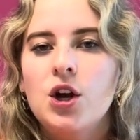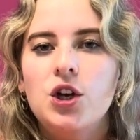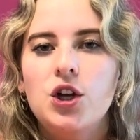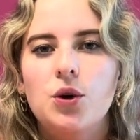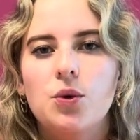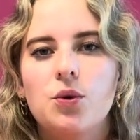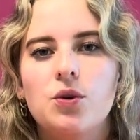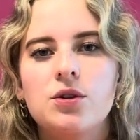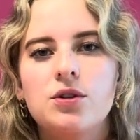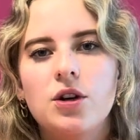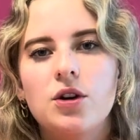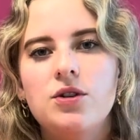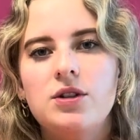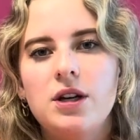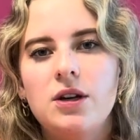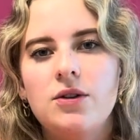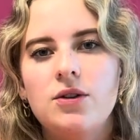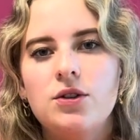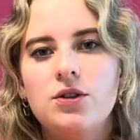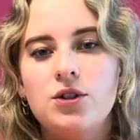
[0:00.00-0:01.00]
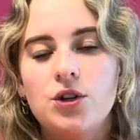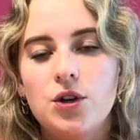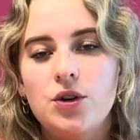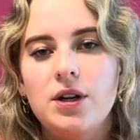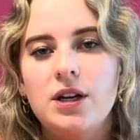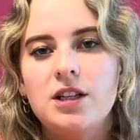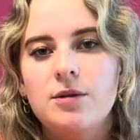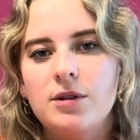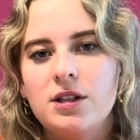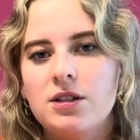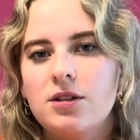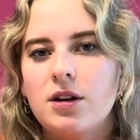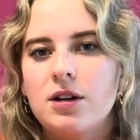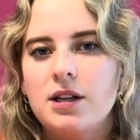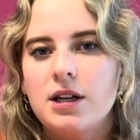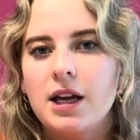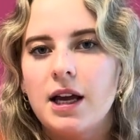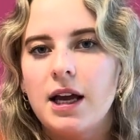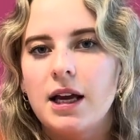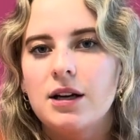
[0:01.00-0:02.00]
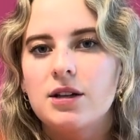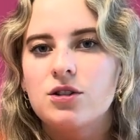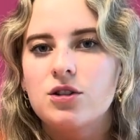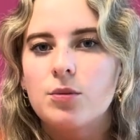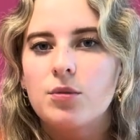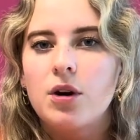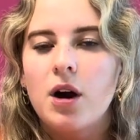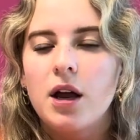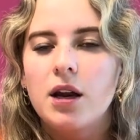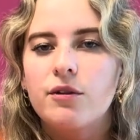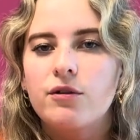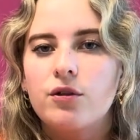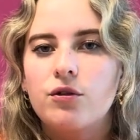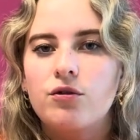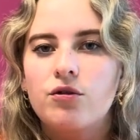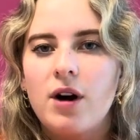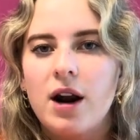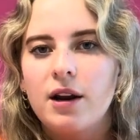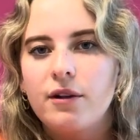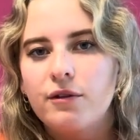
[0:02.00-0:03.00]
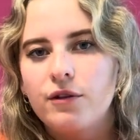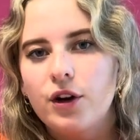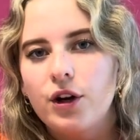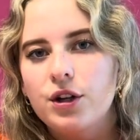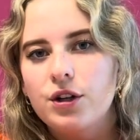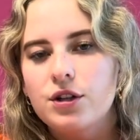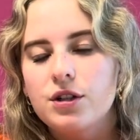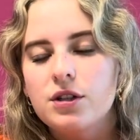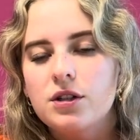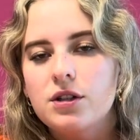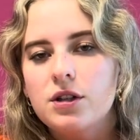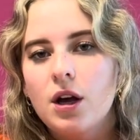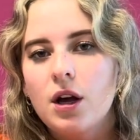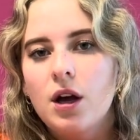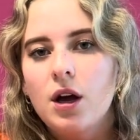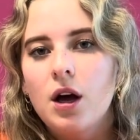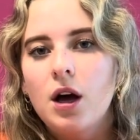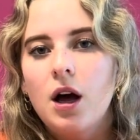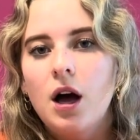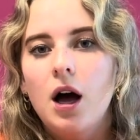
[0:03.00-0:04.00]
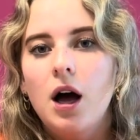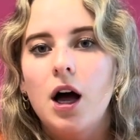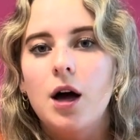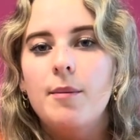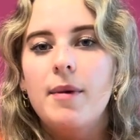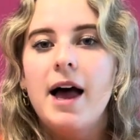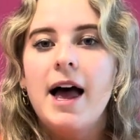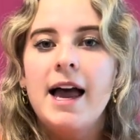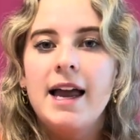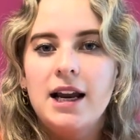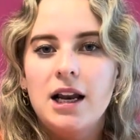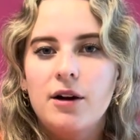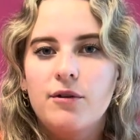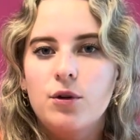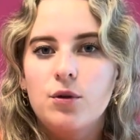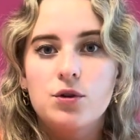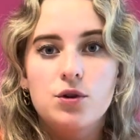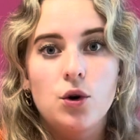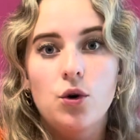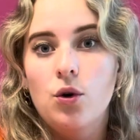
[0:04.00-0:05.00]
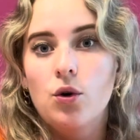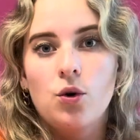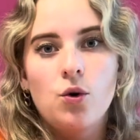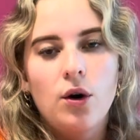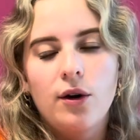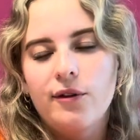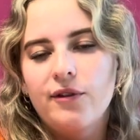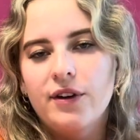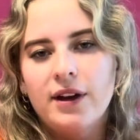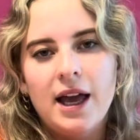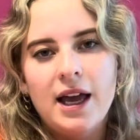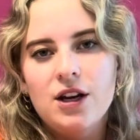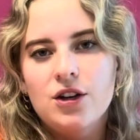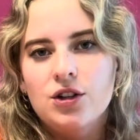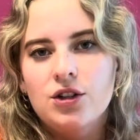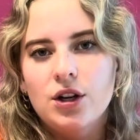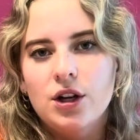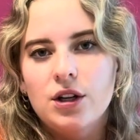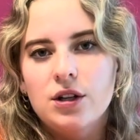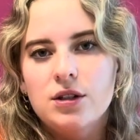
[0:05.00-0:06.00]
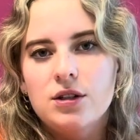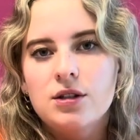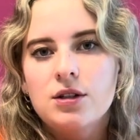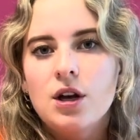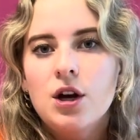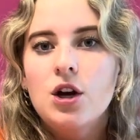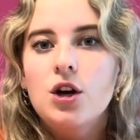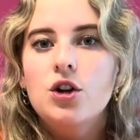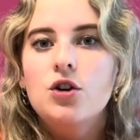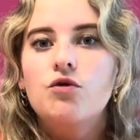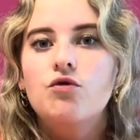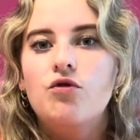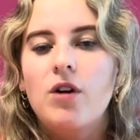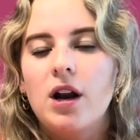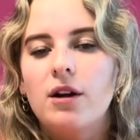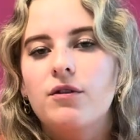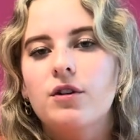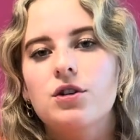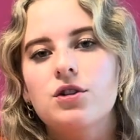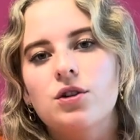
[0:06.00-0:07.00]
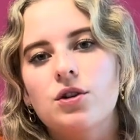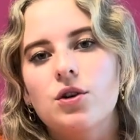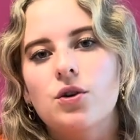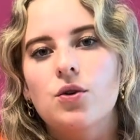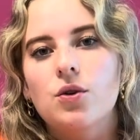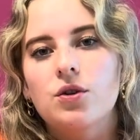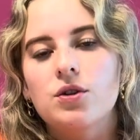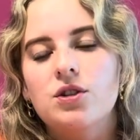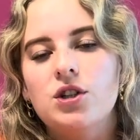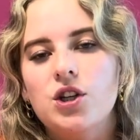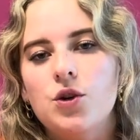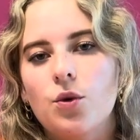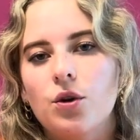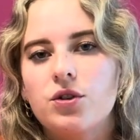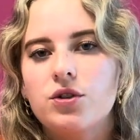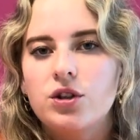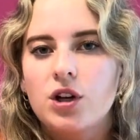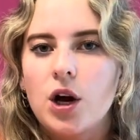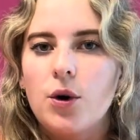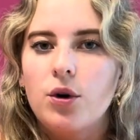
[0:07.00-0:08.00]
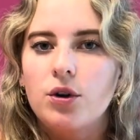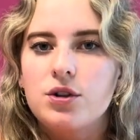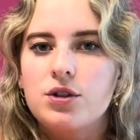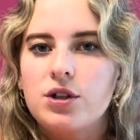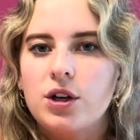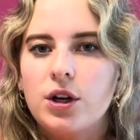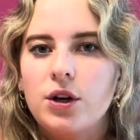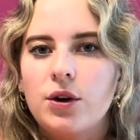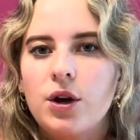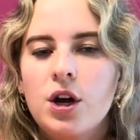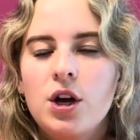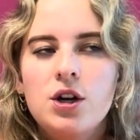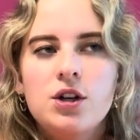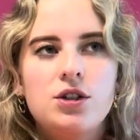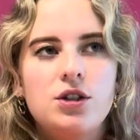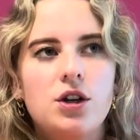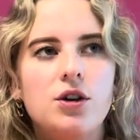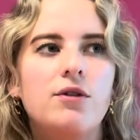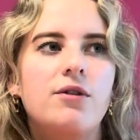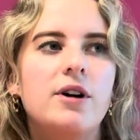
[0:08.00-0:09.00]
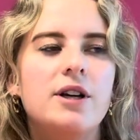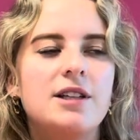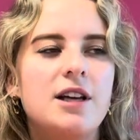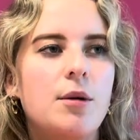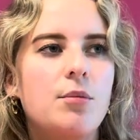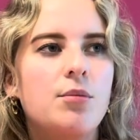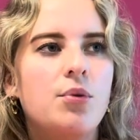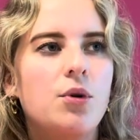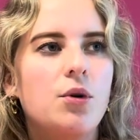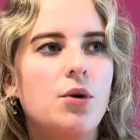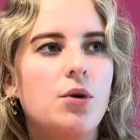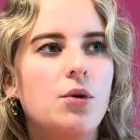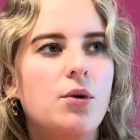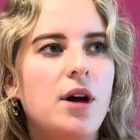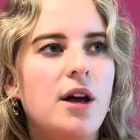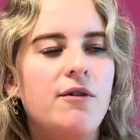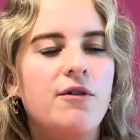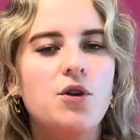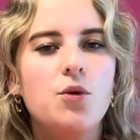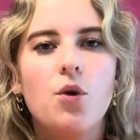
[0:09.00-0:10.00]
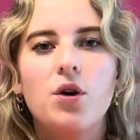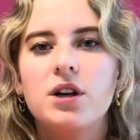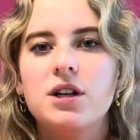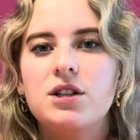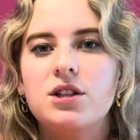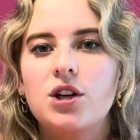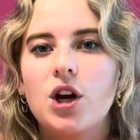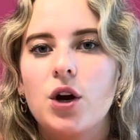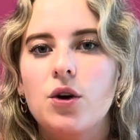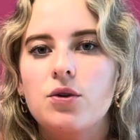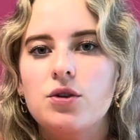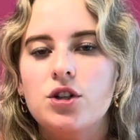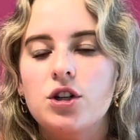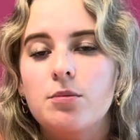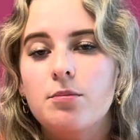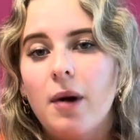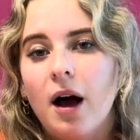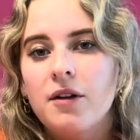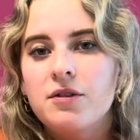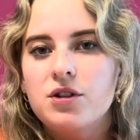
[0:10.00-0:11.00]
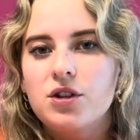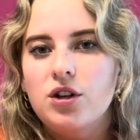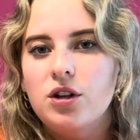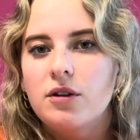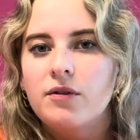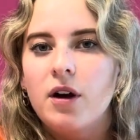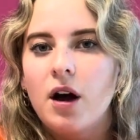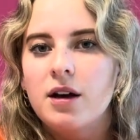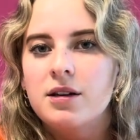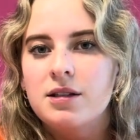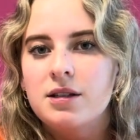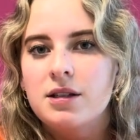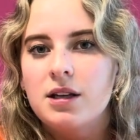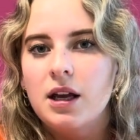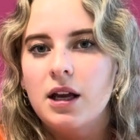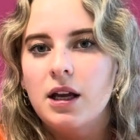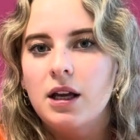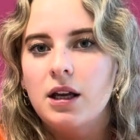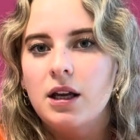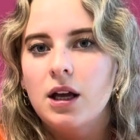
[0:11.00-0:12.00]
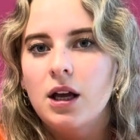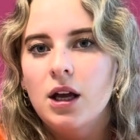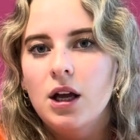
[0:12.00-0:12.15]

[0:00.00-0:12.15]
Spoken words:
You also do need to be studying some kind of relevant A-levels or qualifications relevant to the course that you want to go on to. So for example, if you wanted to go and do maths at university,